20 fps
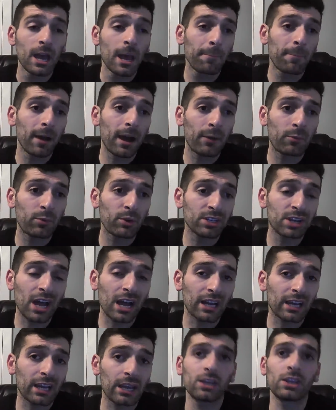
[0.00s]
But we're
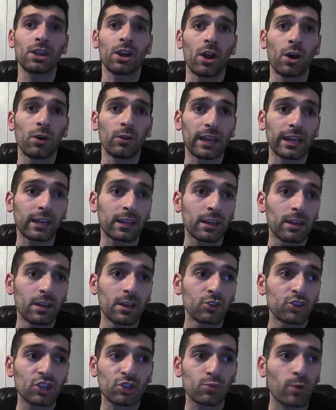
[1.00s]
talking, like
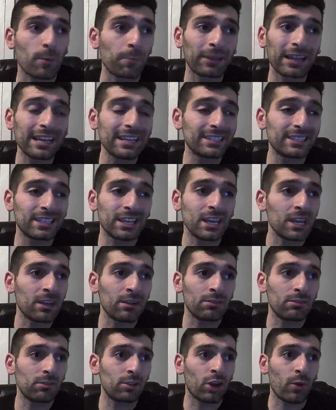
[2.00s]
just replacing,